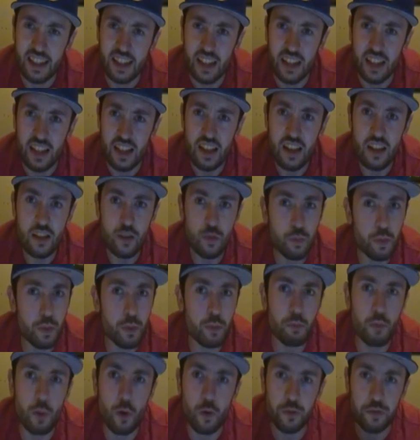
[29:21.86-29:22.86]
he's
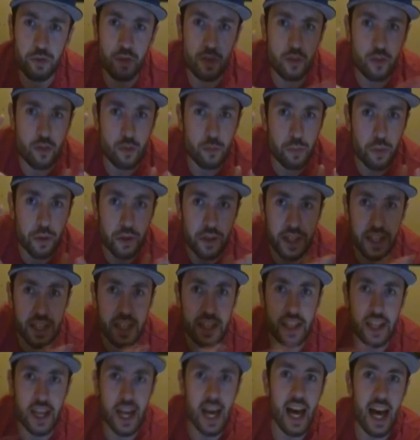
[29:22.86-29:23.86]
been mostly just
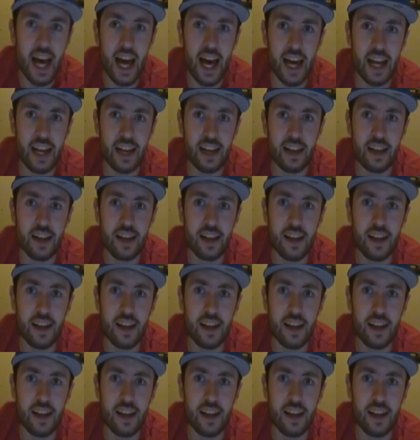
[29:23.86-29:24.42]
playing that